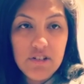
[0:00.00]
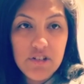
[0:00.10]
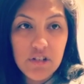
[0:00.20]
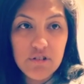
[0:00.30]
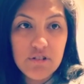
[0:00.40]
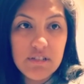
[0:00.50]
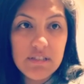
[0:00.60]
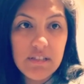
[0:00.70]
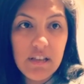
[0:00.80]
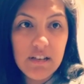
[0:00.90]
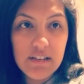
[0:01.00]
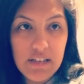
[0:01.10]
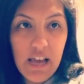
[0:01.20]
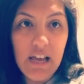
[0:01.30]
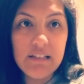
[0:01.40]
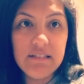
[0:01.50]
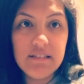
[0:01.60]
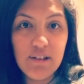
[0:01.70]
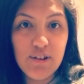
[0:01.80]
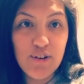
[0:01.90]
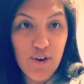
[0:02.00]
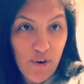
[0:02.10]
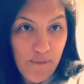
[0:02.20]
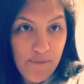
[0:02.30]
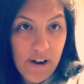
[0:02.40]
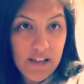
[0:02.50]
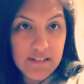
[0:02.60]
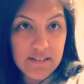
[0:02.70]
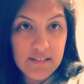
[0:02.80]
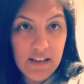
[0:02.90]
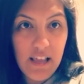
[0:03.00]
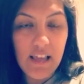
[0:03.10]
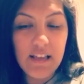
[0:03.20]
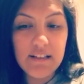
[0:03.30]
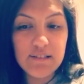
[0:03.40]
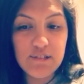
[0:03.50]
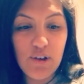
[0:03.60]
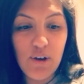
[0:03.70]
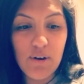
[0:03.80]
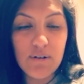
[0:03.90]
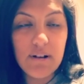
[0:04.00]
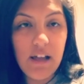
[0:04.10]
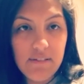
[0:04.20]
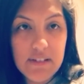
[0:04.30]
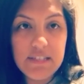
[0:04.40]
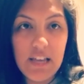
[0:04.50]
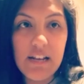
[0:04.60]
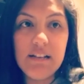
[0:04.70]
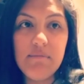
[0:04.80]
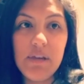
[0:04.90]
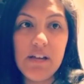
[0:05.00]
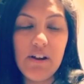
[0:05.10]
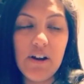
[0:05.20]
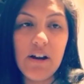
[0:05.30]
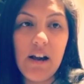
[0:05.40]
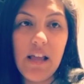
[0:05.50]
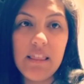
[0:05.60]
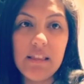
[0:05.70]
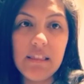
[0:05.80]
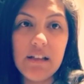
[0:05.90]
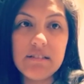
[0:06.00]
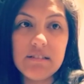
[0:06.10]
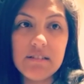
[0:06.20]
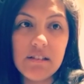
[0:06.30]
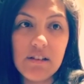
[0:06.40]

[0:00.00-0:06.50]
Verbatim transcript: children's dad's girlfriend today, so kind of excited to meet her. I think that's